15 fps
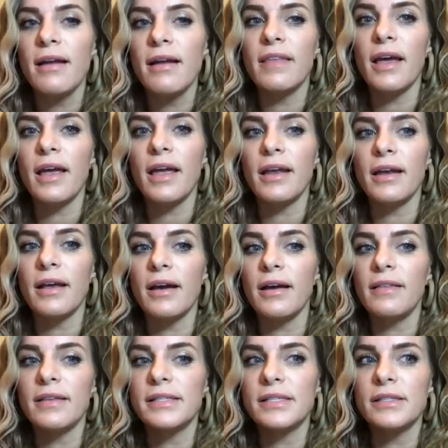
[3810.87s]
then
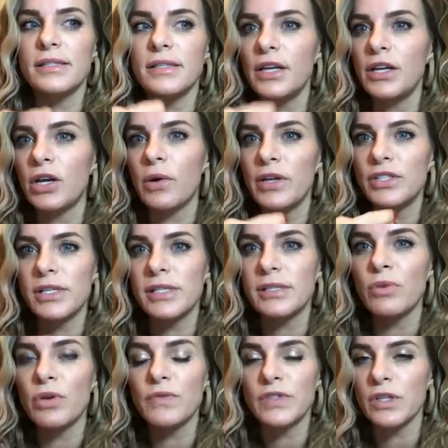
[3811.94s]
this, it just
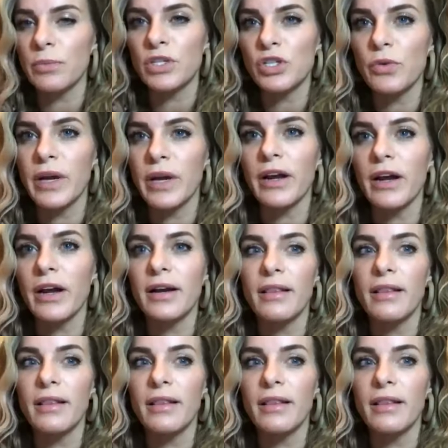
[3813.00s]
moves so much quicker.